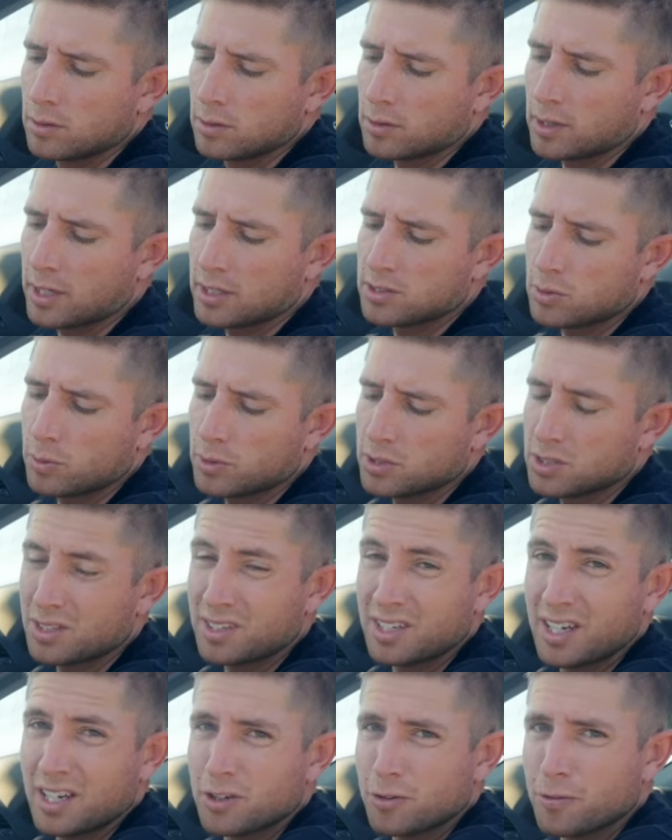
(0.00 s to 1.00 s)
Okay, so once you
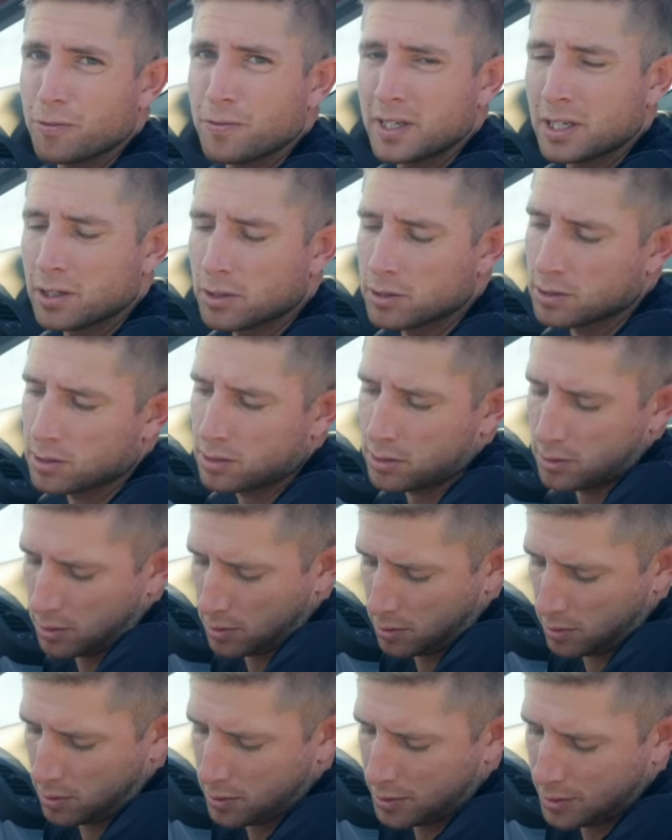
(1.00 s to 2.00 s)
can get your fingers
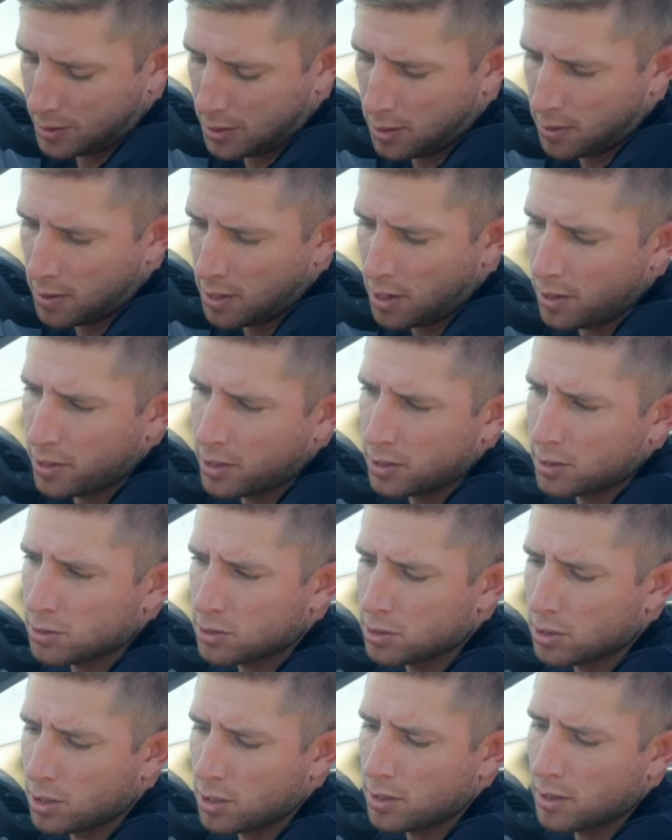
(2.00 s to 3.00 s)
in there, you can
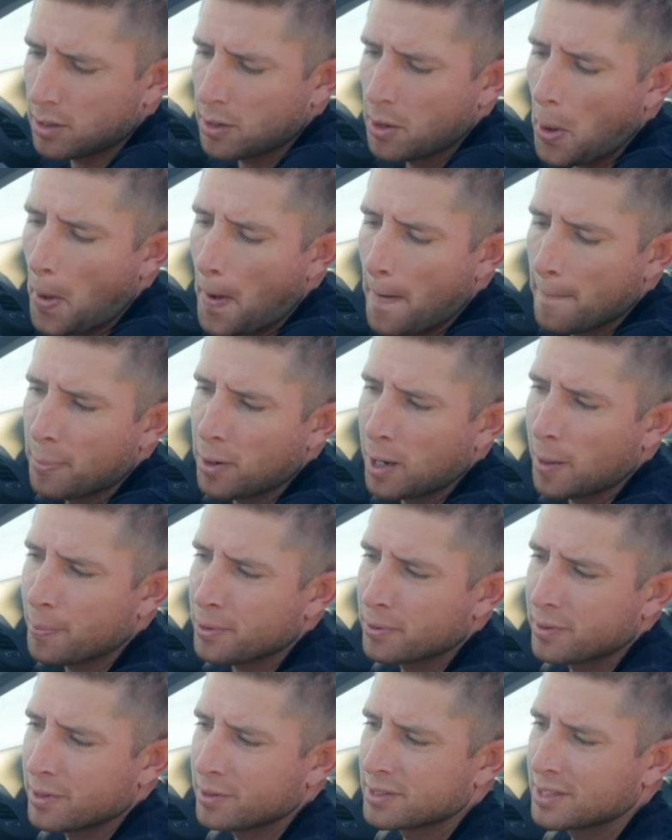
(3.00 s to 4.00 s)
start
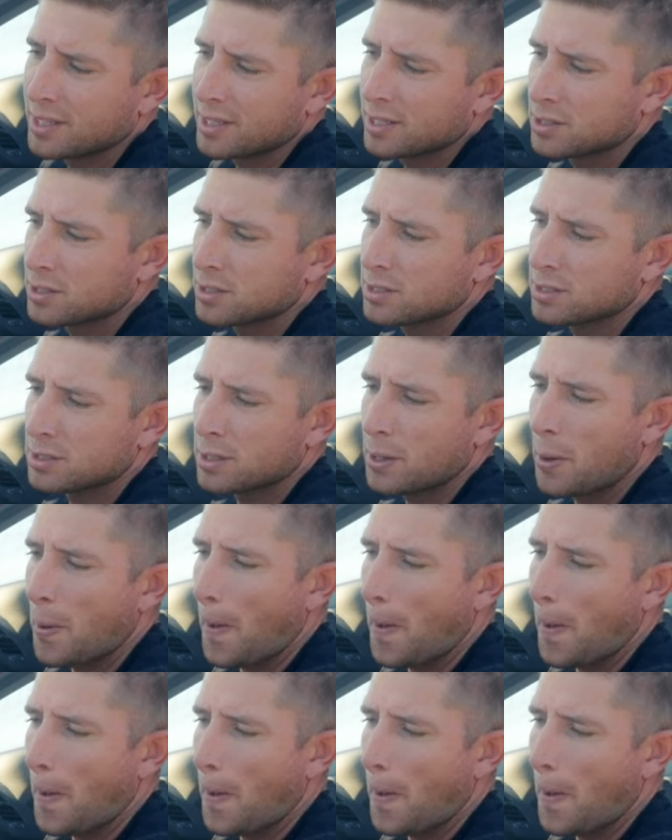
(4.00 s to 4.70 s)
popping around the edges.